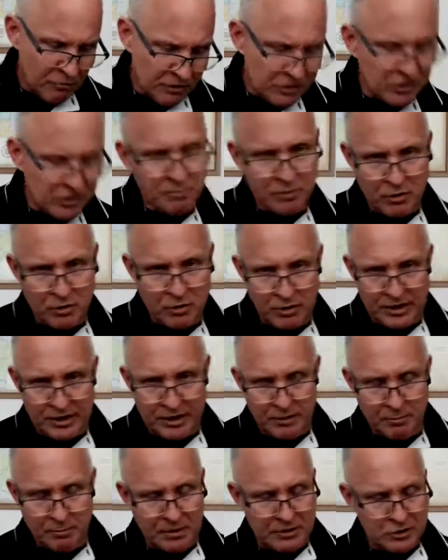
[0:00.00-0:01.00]
Reciprocal
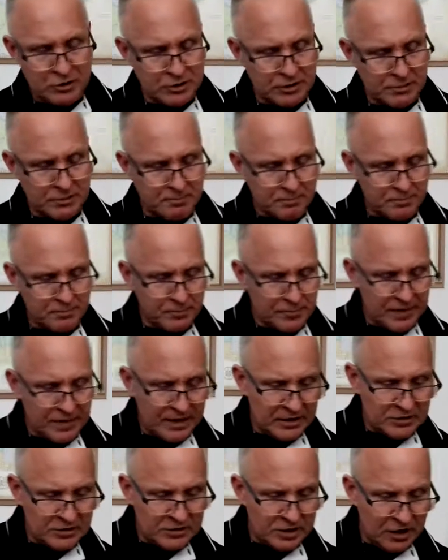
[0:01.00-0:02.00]
inhibition
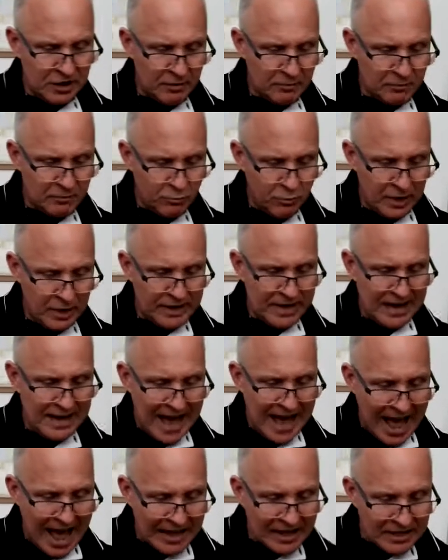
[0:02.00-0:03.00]
is uh, when an
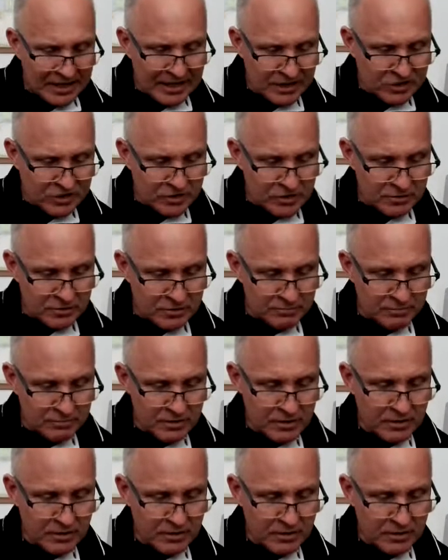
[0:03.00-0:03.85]
agonist